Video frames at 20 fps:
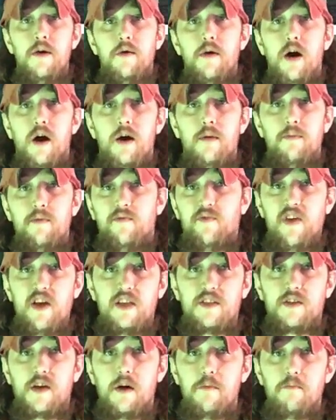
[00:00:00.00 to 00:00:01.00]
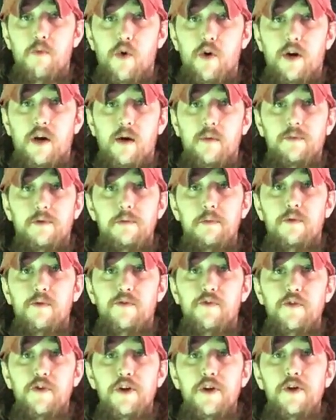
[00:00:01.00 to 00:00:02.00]
if that's more comfortable
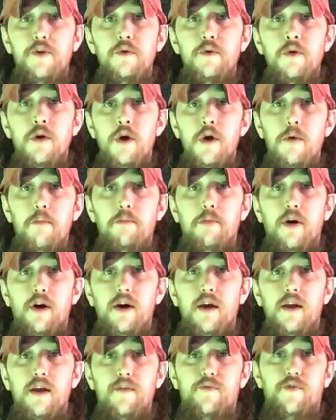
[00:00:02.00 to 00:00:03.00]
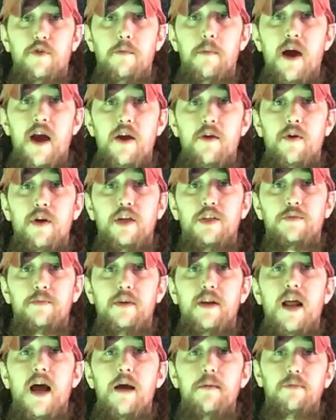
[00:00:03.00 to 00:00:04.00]
for you. But for my
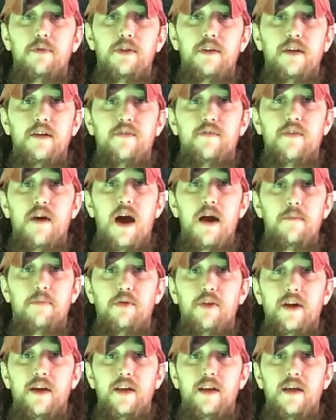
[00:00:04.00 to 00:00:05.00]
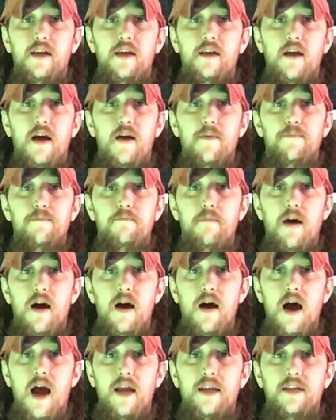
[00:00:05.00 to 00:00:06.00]
arrangement, I believe I played it.
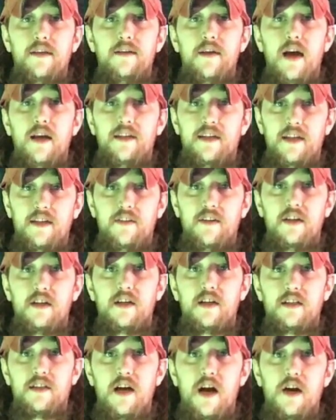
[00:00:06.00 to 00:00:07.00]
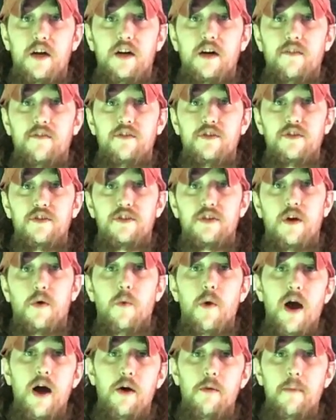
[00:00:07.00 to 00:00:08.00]
I did the guitar covers a
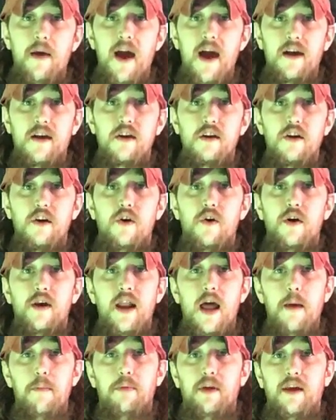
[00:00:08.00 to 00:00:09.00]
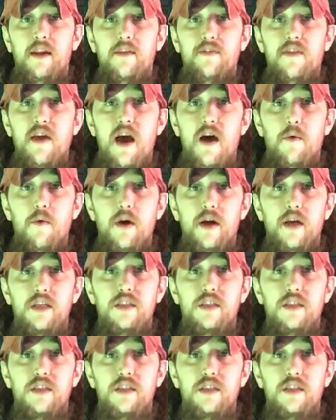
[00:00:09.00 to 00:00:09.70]
while back ago, and I played it that way.